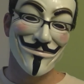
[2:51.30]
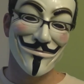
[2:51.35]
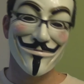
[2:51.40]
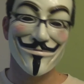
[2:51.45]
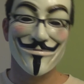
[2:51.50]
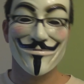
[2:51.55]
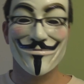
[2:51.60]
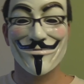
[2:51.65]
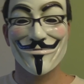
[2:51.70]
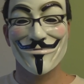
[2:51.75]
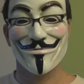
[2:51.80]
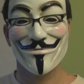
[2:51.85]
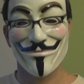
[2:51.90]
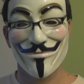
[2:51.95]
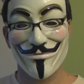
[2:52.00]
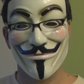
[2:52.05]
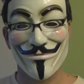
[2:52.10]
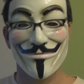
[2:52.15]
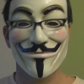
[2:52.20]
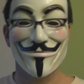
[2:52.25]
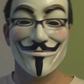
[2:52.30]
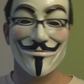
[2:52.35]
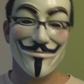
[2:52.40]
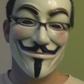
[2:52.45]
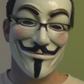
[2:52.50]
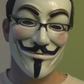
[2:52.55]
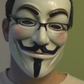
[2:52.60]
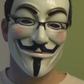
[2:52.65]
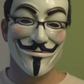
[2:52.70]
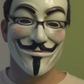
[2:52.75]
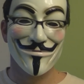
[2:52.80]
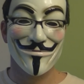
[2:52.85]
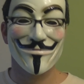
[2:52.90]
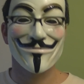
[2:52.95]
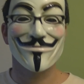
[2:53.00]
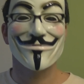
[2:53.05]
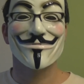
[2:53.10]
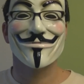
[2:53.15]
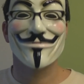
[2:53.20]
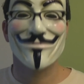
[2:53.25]
This will only stop
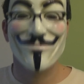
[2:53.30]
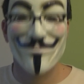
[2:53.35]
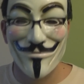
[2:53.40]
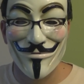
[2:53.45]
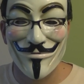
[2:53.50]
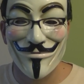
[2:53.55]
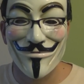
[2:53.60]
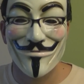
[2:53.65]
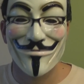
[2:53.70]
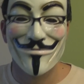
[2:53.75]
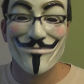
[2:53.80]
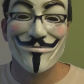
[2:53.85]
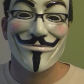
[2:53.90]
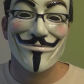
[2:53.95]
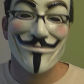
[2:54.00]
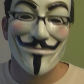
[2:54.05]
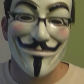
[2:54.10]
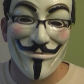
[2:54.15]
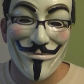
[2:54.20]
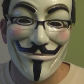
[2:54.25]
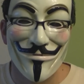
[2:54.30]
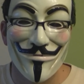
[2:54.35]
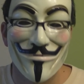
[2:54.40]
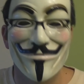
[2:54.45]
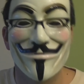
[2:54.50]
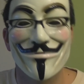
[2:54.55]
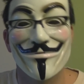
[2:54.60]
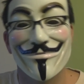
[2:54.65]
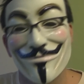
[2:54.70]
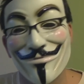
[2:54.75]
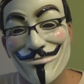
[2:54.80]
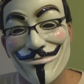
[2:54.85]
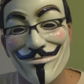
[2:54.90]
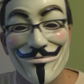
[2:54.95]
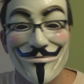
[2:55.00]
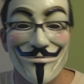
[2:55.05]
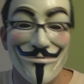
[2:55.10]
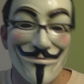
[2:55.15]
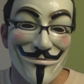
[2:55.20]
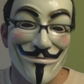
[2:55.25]
when we do what
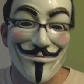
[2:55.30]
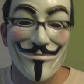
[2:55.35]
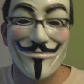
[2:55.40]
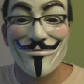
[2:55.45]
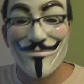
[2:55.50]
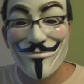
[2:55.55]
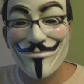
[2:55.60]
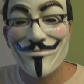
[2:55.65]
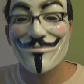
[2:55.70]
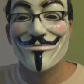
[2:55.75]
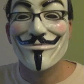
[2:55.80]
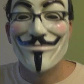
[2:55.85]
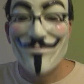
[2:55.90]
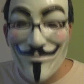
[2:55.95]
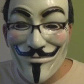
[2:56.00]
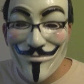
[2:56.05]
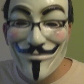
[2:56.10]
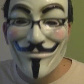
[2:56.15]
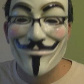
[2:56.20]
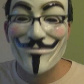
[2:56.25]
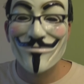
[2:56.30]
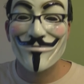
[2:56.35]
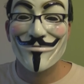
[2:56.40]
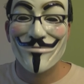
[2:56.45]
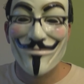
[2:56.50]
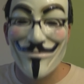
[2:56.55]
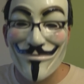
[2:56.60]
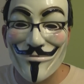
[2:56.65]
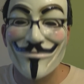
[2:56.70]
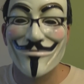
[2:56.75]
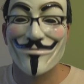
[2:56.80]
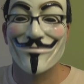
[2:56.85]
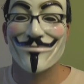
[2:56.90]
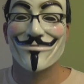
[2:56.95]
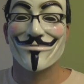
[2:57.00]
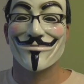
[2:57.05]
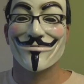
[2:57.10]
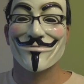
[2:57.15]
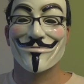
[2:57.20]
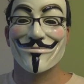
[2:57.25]
Iceland did and say no to the
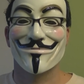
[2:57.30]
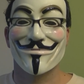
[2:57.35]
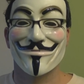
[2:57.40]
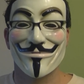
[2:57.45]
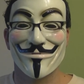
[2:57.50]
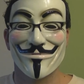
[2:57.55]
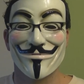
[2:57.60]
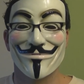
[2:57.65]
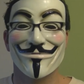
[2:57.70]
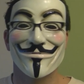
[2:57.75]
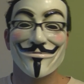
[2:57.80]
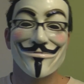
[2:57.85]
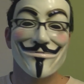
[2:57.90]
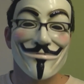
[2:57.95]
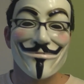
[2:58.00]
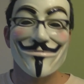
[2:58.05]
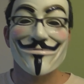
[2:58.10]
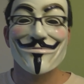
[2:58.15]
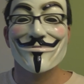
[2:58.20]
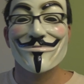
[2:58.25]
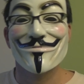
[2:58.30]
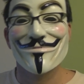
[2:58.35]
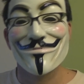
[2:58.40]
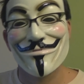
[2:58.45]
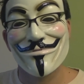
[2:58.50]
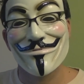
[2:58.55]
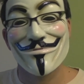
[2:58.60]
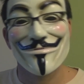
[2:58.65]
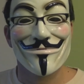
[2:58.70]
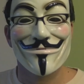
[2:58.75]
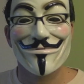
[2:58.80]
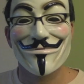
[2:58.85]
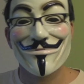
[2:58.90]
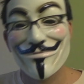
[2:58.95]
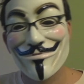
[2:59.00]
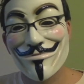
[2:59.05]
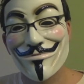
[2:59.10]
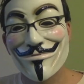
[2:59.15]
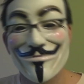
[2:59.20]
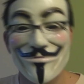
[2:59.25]
bankers.
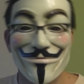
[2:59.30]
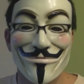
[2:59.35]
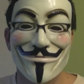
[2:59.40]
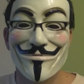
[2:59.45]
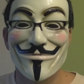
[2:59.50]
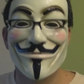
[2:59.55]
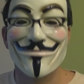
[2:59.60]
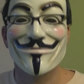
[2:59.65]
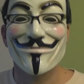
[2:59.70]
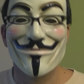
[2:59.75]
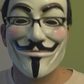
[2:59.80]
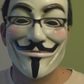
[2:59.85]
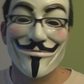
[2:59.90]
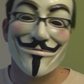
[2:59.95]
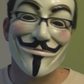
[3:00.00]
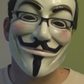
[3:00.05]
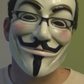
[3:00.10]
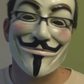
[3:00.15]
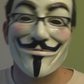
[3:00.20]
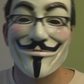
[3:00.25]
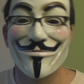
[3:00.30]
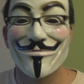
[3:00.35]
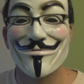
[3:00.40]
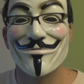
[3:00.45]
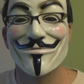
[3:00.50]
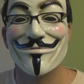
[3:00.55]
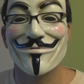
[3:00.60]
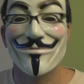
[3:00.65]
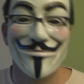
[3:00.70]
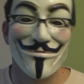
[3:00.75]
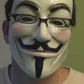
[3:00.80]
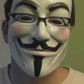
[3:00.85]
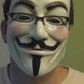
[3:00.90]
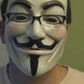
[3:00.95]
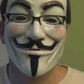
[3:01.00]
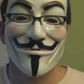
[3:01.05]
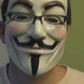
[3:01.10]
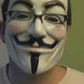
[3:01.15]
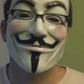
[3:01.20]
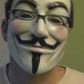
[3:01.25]
93% of their country's debt was
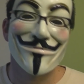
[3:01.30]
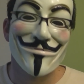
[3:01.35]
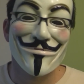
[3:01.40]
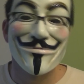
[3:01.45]
found to be